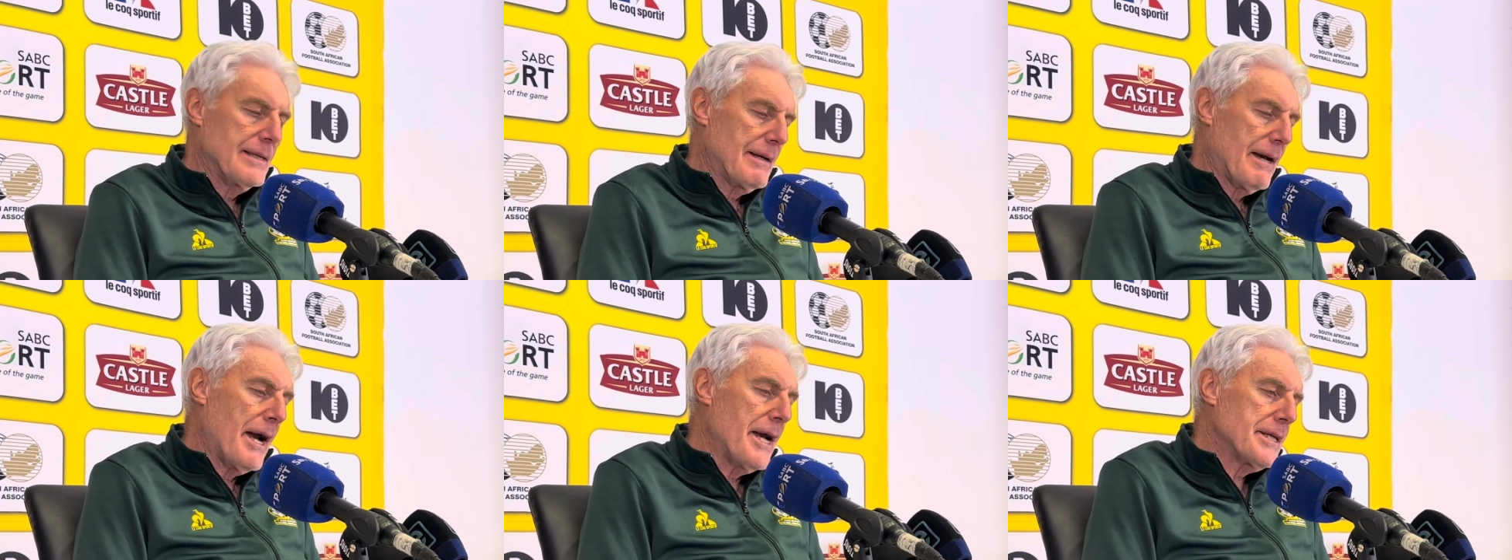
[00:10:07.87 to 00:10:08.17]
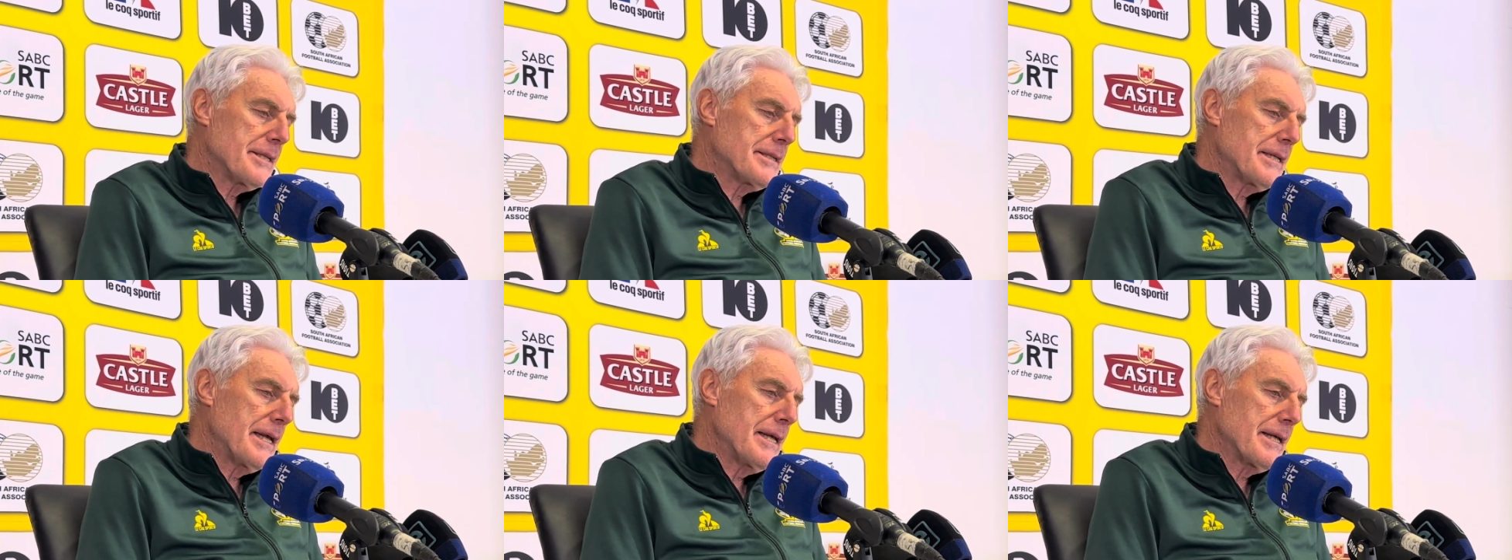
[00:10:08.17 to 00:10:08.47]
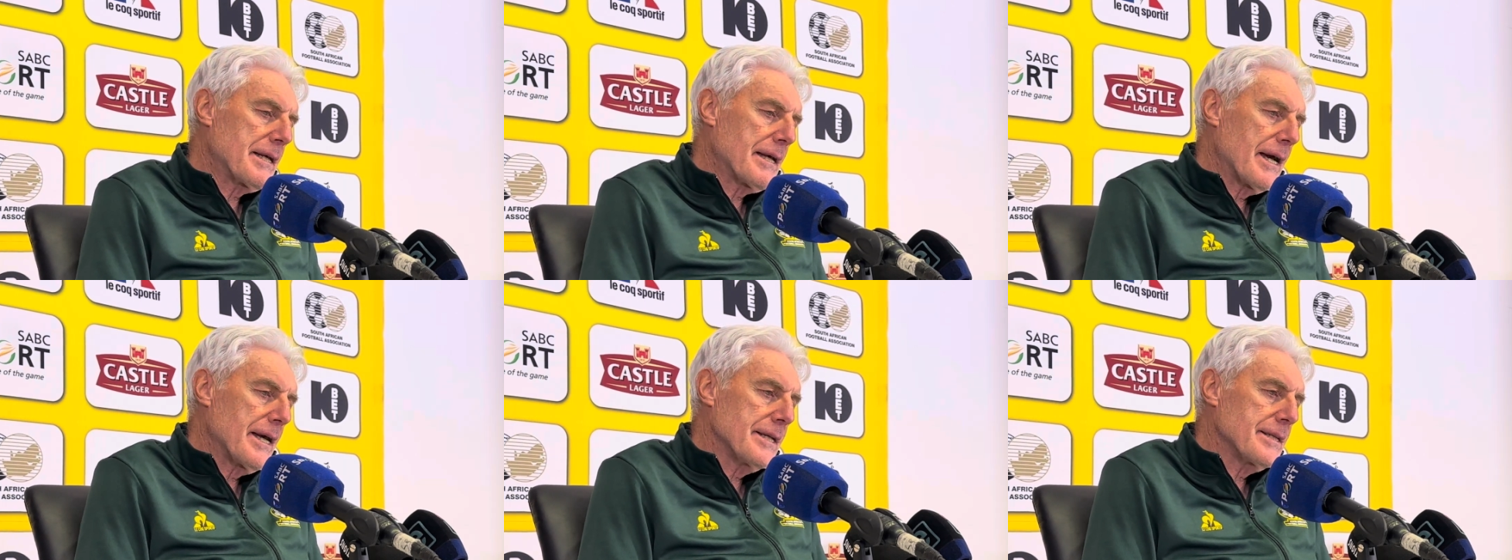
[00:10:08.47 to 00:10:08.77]
I
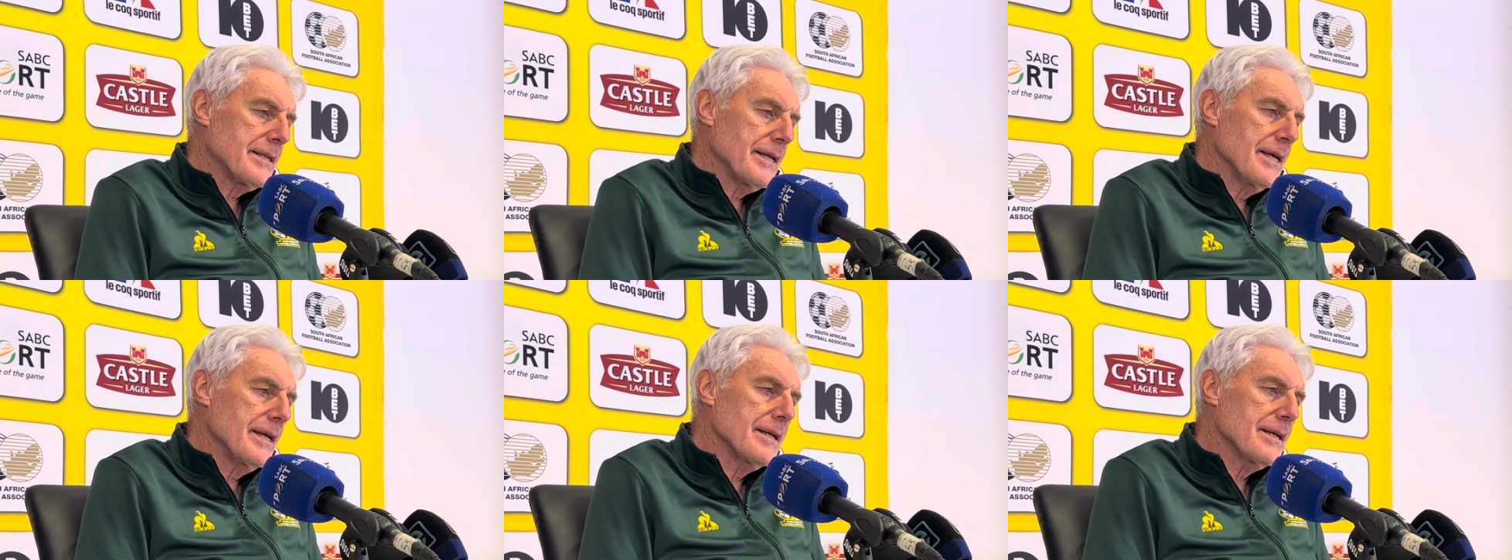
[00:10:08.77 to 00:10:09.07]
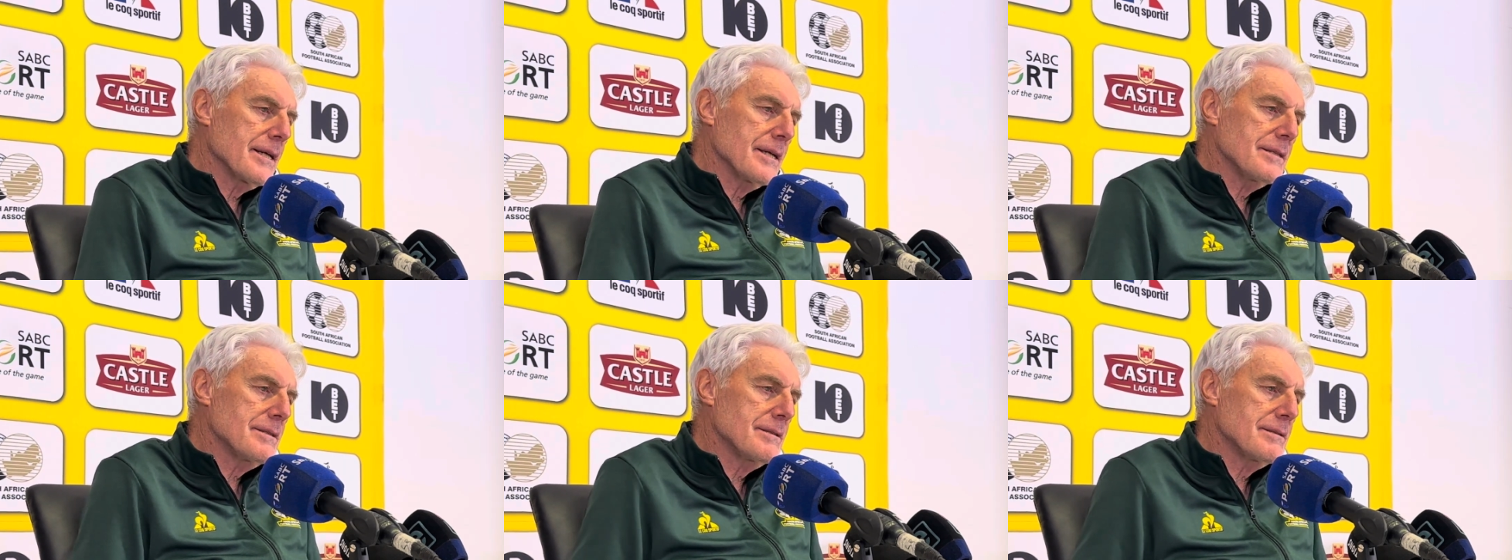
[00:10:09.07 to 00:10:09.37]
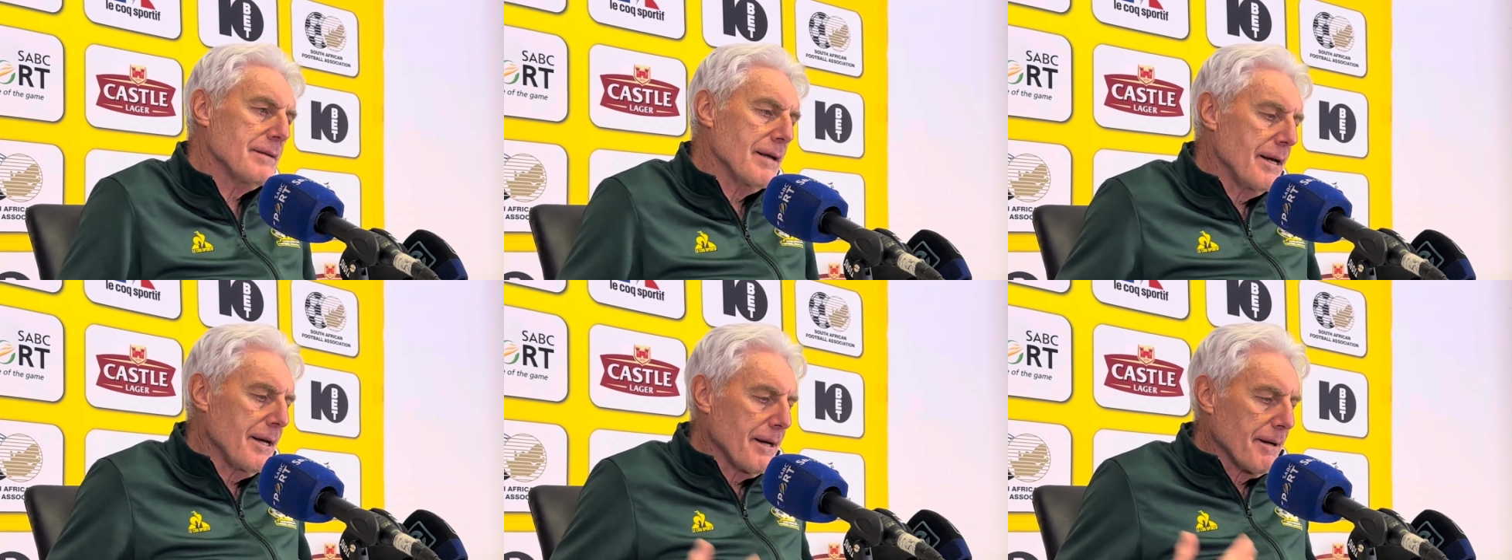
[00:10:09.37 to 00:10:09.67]
think, I think it's,
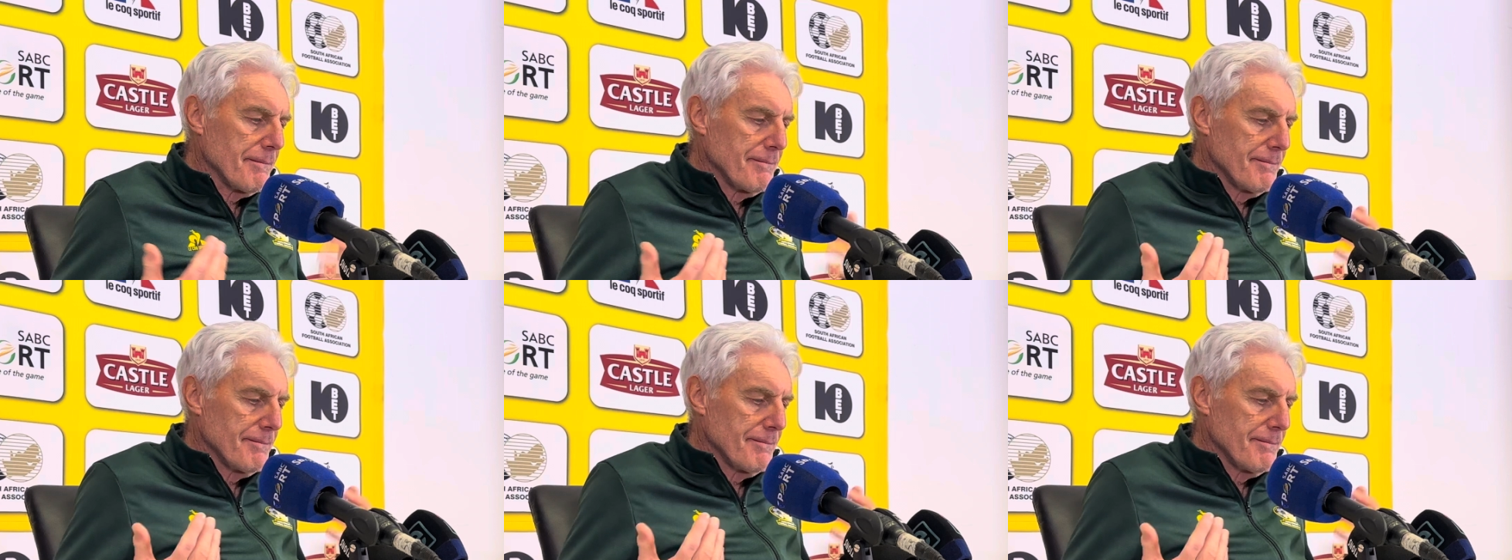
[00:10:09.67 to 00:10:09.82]
yeah,